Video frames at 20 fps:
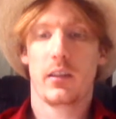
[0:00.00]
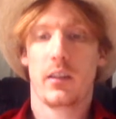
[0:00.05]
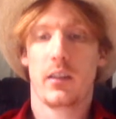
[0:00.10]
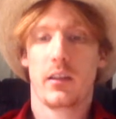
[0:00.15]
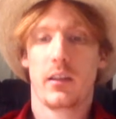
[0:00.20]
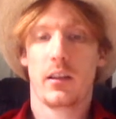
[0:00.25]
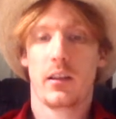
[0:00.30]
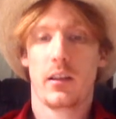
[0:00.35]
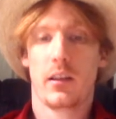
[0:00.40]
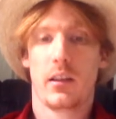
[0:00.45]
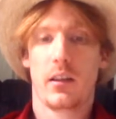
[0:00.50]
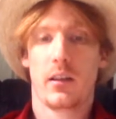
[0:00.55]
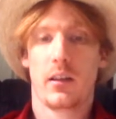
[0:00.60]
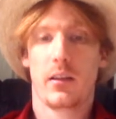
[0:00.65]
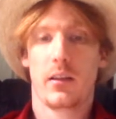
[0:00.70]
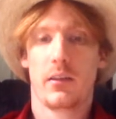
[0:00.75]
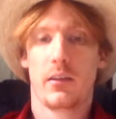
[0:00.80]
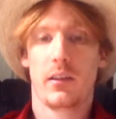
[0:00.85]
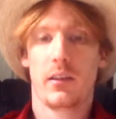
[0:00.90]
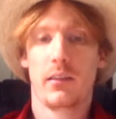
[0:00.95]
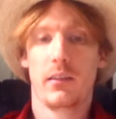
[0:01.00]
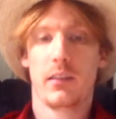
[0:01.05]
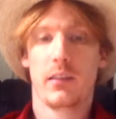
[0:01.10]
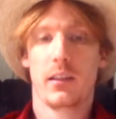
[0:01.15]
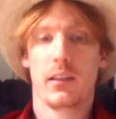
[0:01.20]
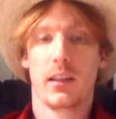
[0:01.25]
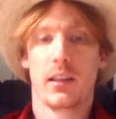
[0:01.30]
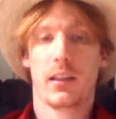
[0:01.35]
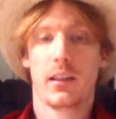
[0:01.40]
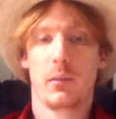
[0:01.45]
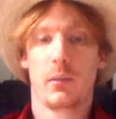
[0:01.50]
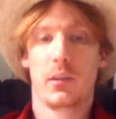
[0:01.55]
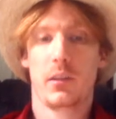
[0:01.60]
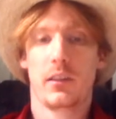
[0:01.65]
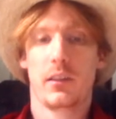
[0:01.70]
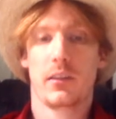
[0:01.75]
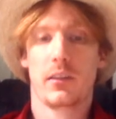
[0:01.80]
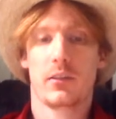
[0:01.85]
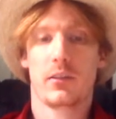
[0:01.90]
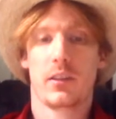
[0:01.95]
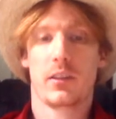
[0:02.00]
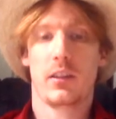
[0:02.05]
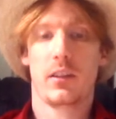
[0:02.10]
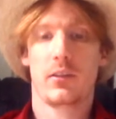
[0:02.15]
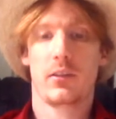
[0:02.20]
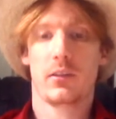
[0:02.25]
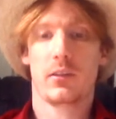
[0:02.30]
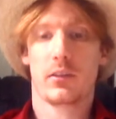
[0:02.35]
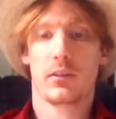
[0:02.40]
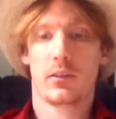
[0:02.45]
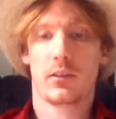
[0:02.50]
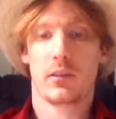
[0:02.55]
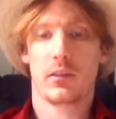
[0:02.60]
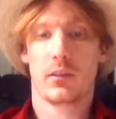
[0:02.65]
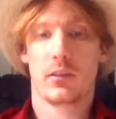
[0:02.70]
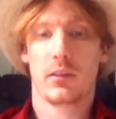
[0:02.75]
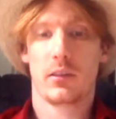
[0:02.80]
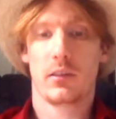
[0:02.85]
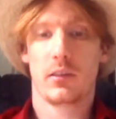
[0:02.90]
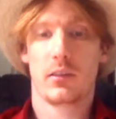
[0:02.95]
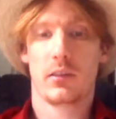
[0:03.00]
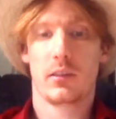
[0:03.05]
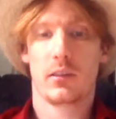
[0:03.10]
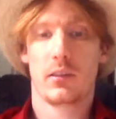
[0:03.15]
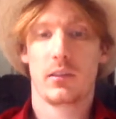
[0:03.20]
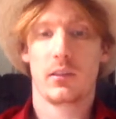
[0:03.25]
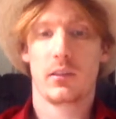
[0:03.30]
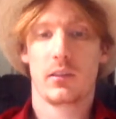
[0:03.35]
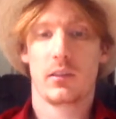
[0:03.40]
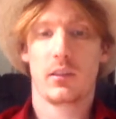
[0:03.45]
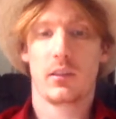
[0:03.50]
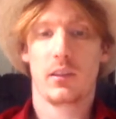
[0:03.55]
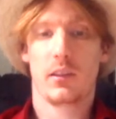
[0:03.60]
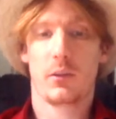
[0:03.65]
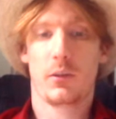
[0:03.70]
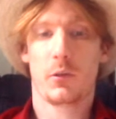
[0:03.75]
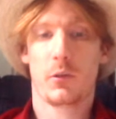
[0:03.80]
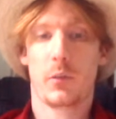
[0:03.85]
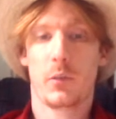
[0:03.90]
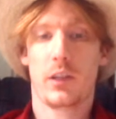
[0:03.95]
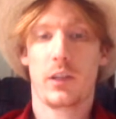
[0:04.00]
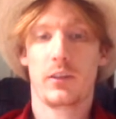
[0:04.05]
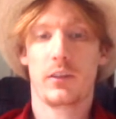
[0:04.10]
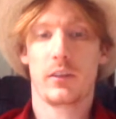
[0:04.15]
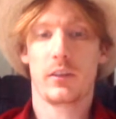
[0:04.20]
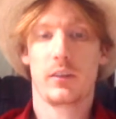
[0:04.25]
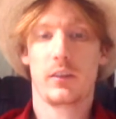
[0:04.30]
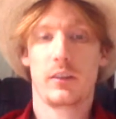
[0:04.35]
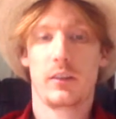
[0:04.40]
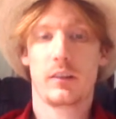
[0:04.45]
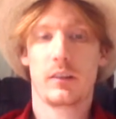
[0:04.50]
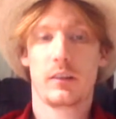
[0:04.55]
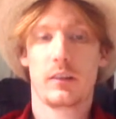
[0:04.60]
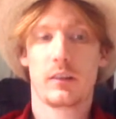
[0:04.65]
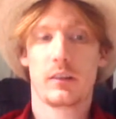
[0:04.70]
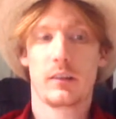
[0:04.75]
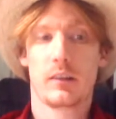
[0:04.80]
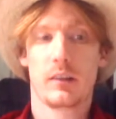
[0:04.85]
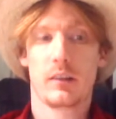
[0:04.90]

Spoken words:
Not that many other changes. We're about done here.